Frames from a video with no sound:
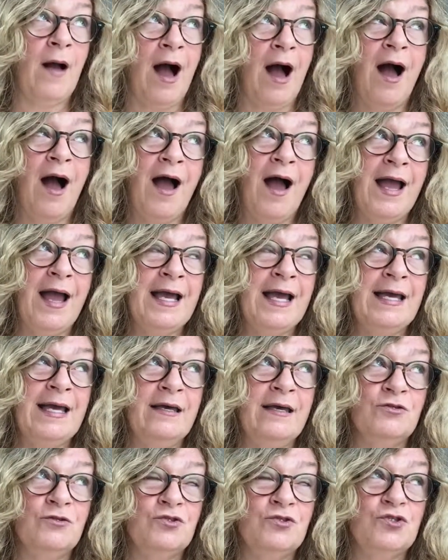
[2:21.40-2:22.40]

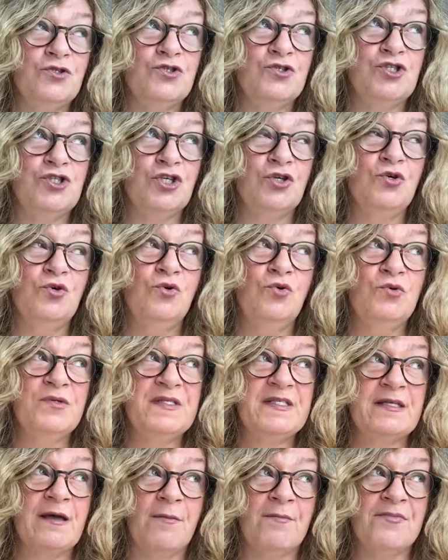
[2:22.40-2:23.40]
I do
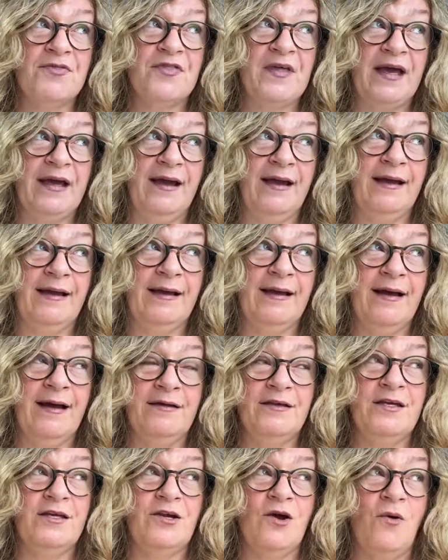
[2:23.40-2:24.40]
something,
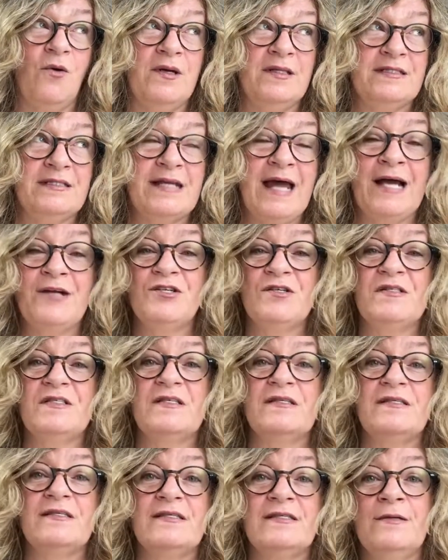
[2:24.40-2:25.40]
it's not
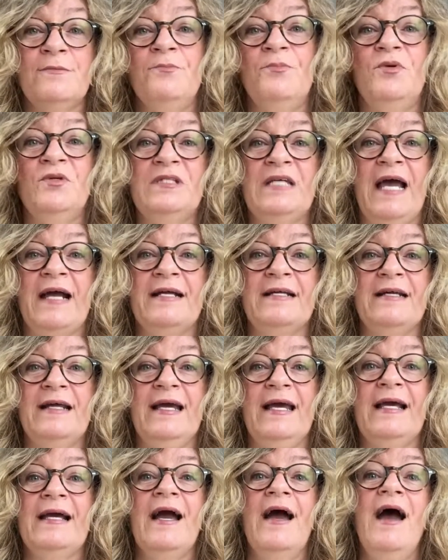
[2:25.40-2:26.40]
just a simple
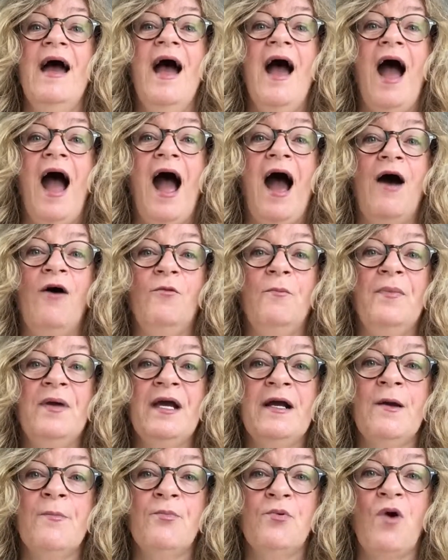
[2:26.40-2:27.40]
technique. I'll
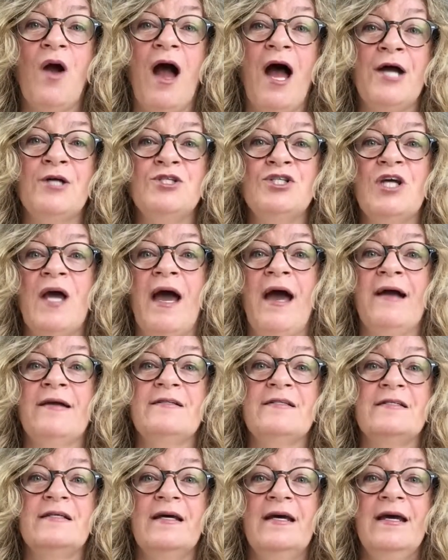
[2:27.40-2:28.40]
pick a
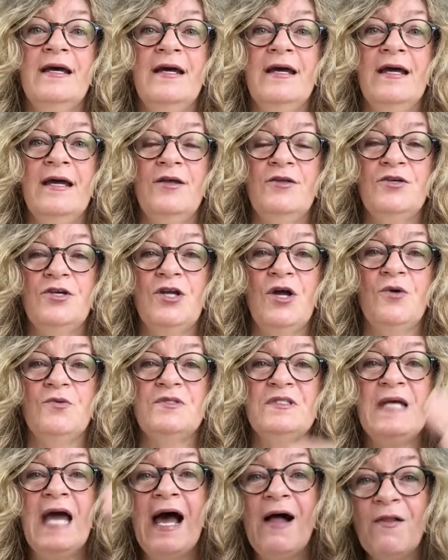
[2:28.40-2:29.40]
project,
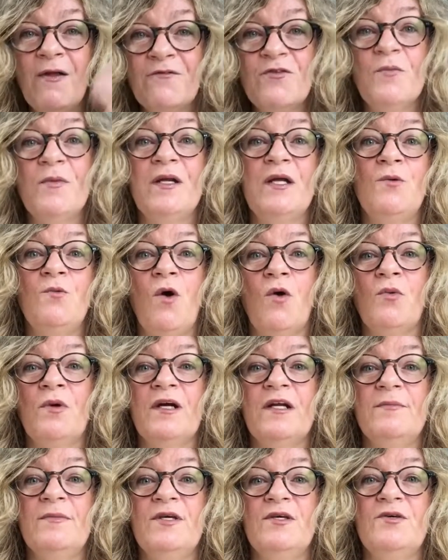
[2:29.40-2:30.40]
tell everybody what we're
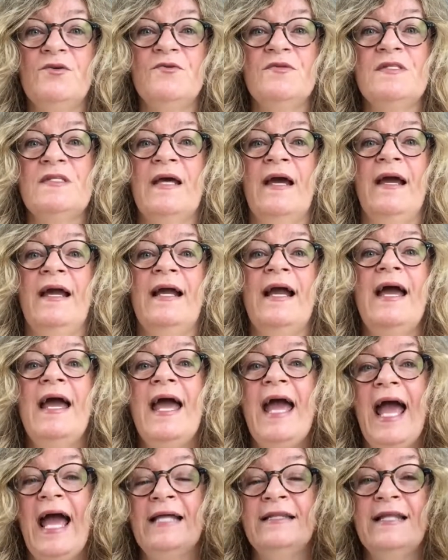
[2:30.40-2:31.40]
going to be using,
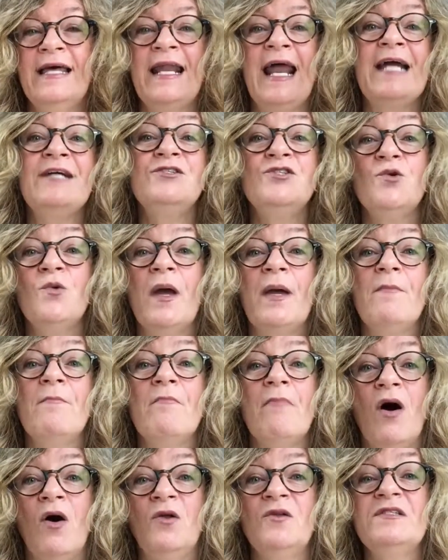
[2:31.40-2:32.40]
and then I do a
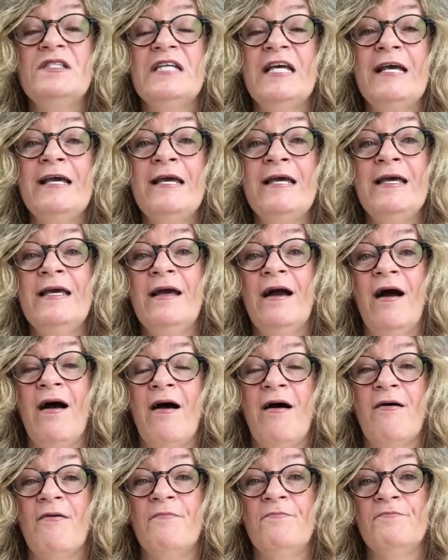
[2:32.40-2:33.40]

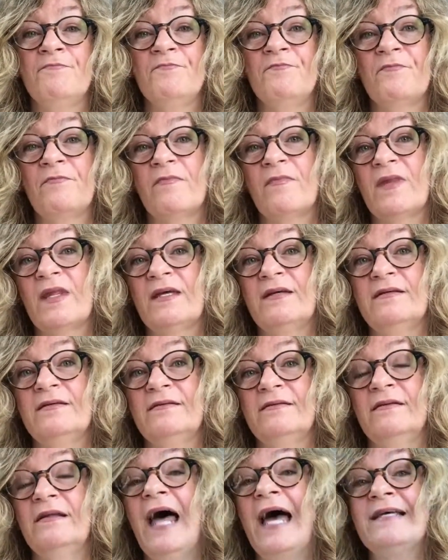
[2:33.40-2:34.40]

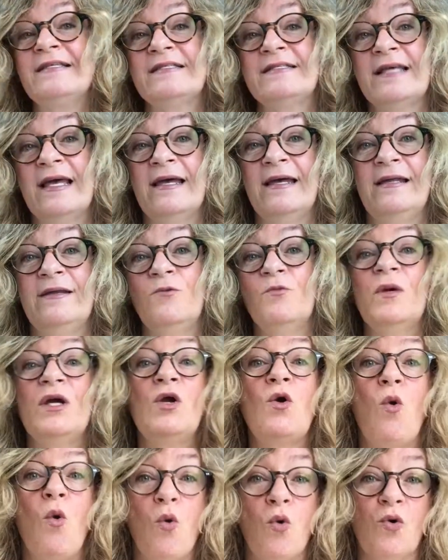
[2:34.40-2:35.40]
multi-lesson
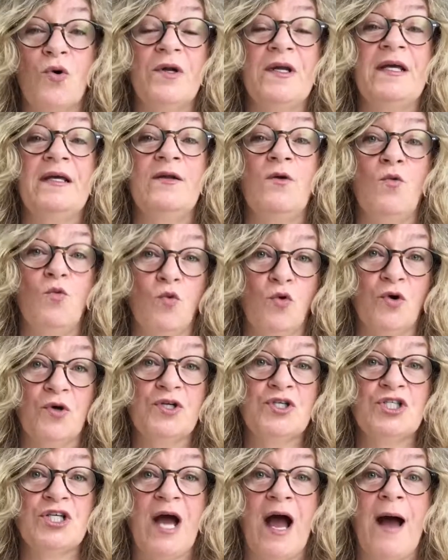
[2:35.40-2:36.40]
recorded
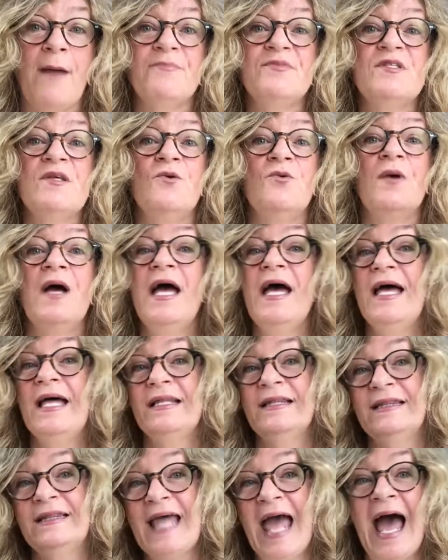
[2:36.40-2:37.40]
workshop. So
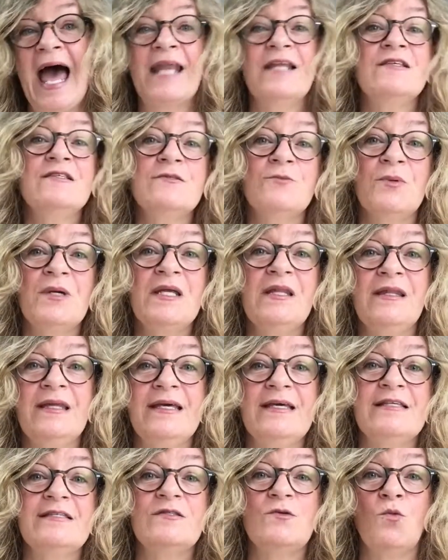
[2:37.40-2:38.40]
that is
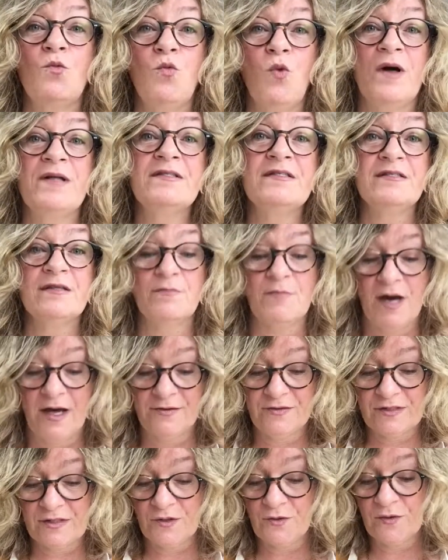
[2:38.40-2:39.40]
released once a
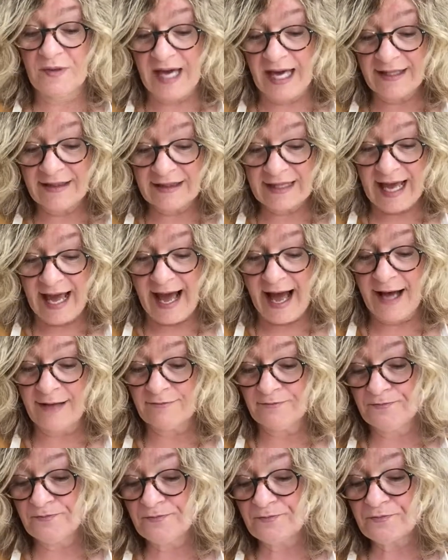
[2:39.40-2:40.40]
month. So you get
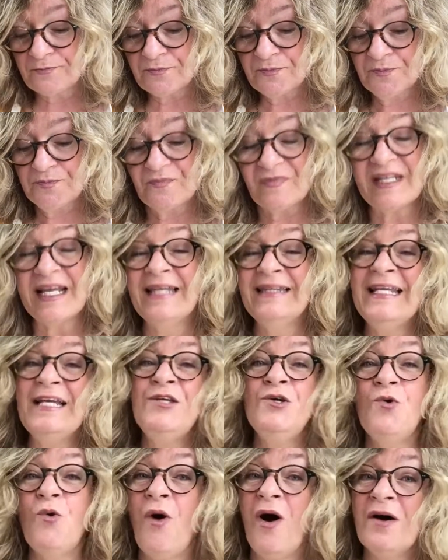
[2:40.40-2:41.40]
that. And
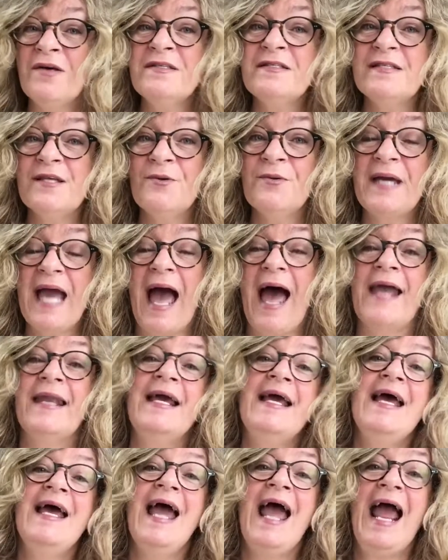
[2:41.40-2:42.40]
then you also
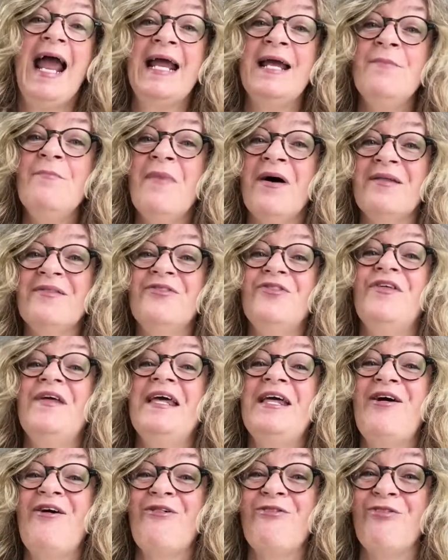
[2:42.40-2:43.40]
get a
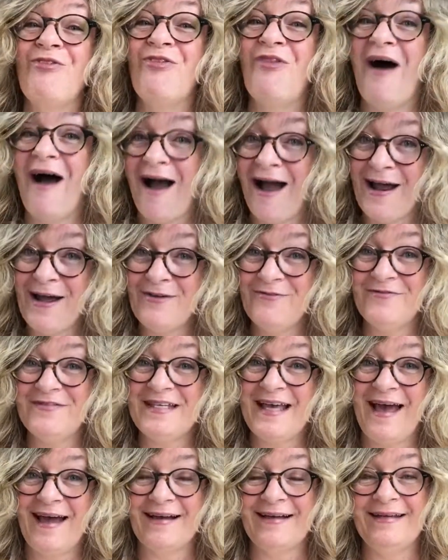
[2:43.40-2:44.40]
monthly live
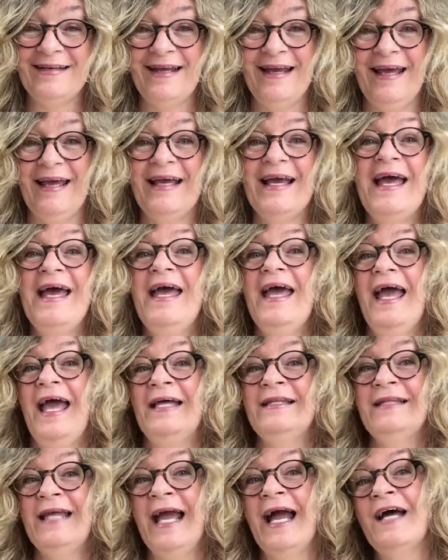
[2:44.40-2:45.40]
technique.
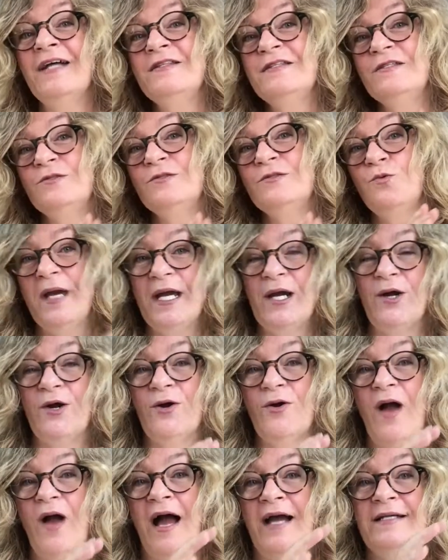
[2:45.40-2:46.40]
And that's
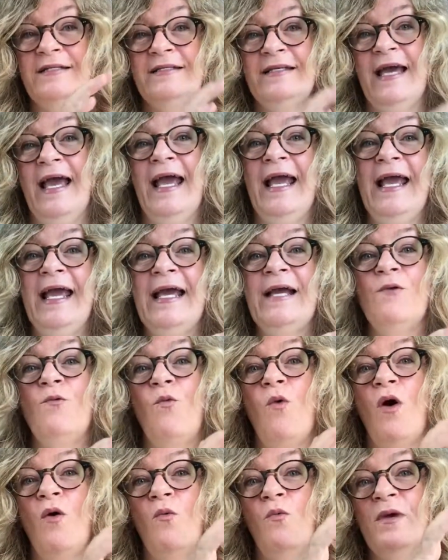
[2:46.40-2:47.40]
where I take
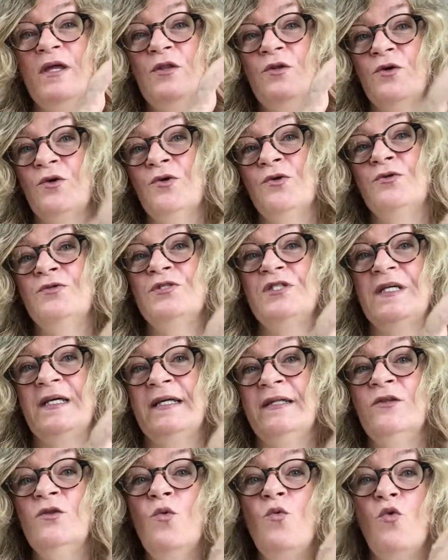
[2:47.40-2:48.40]
what we learned
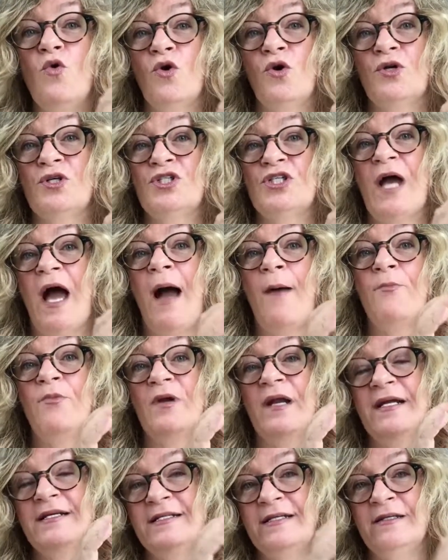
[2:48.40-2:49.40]
in the workshop,
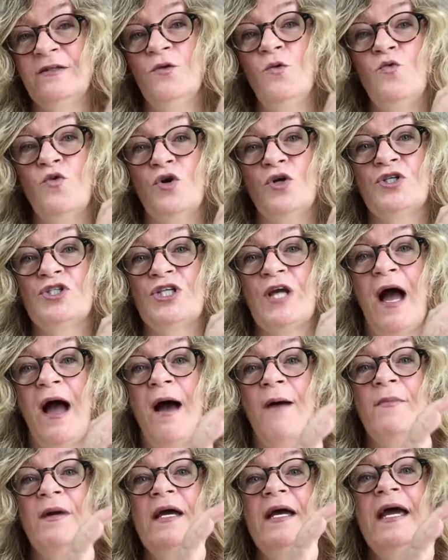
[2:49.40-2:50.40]
what I did in the
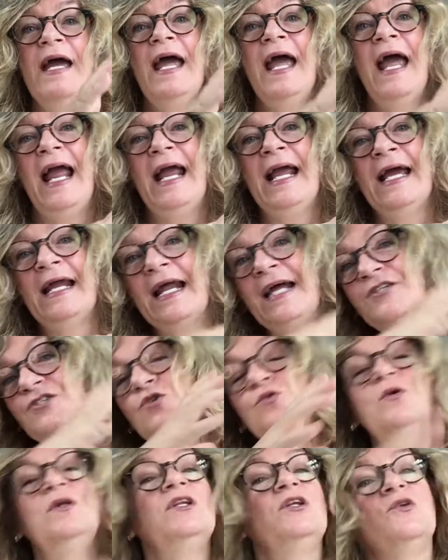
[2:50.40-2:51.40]
workshop, and I
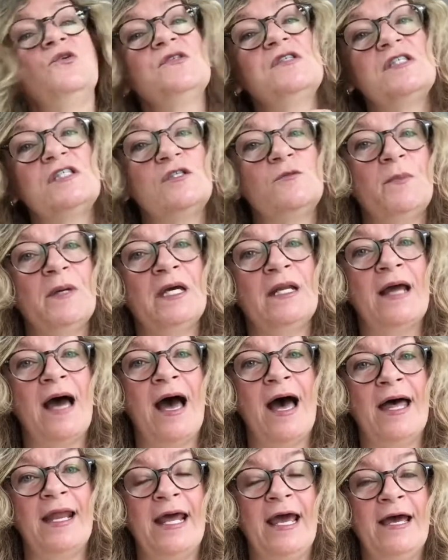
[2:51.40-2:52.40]
do a little spin
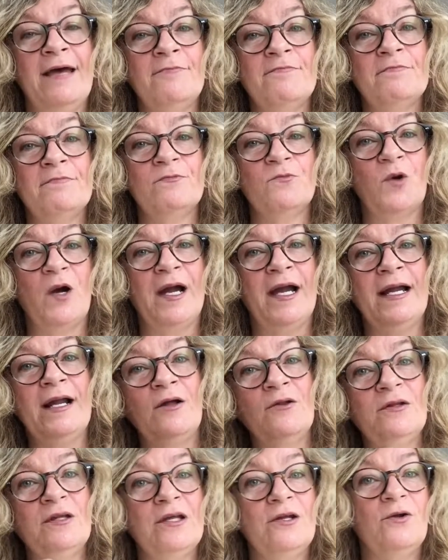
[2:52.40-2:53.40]
on it, right?
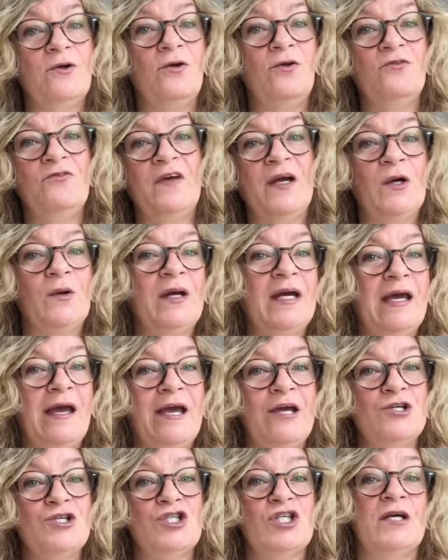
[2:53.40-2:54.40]
A little
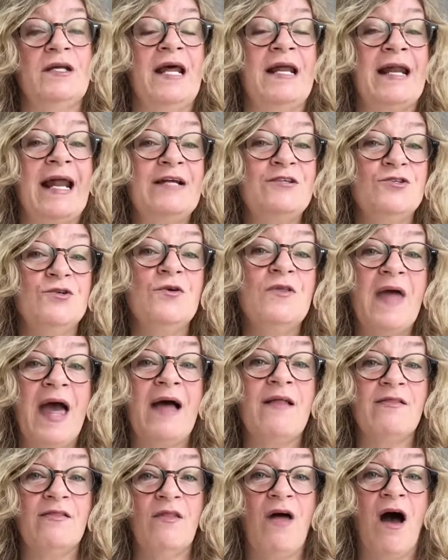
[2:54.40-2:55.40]
variation, and I do
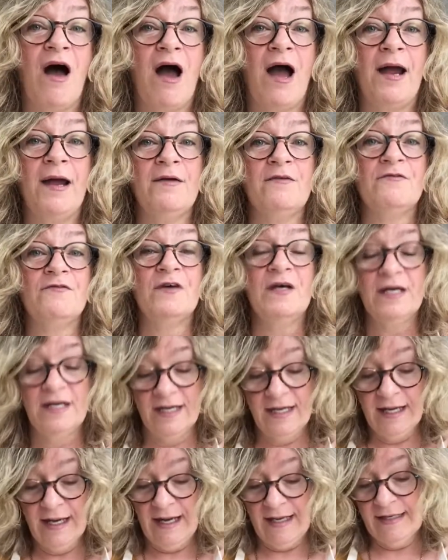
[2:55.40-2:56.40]
that live.
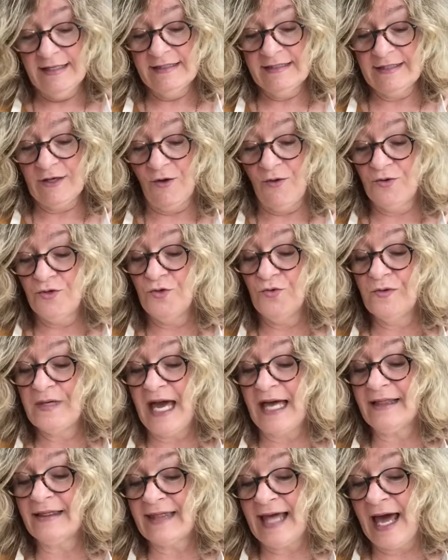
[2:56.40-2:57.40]
So you
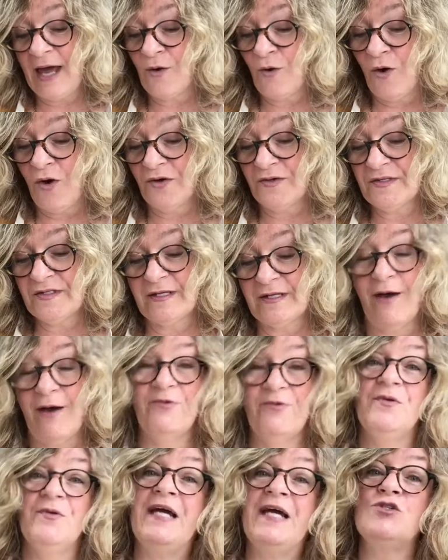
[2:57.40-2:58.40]
get that
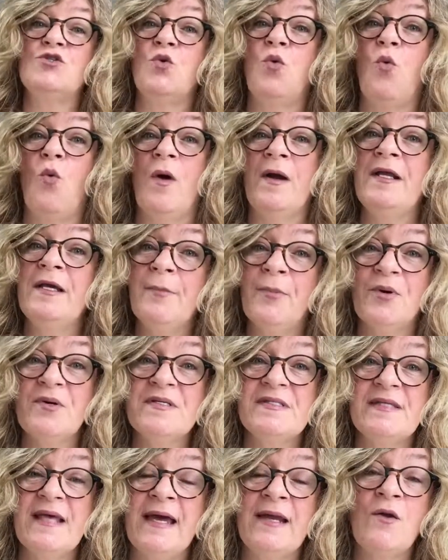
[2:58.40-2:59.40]
also. You get
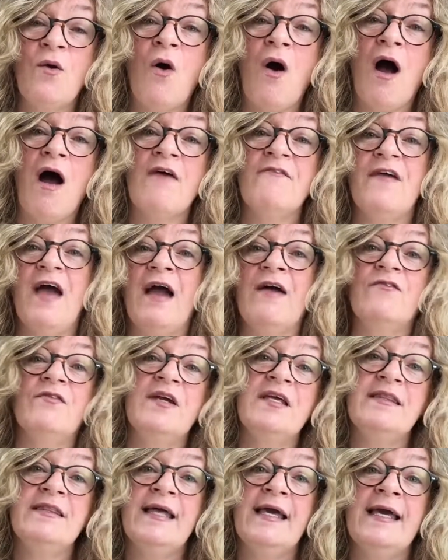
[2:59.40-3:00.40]
20% off
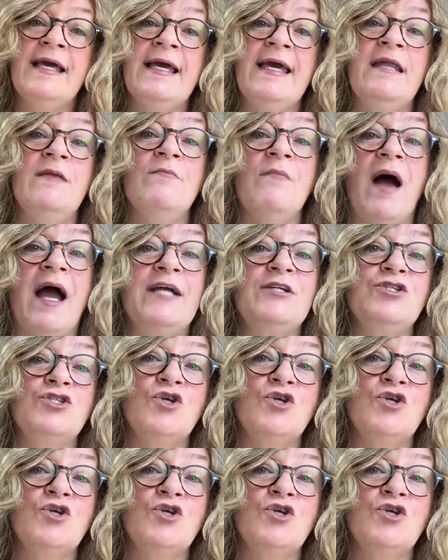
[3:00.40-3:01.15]
everything in my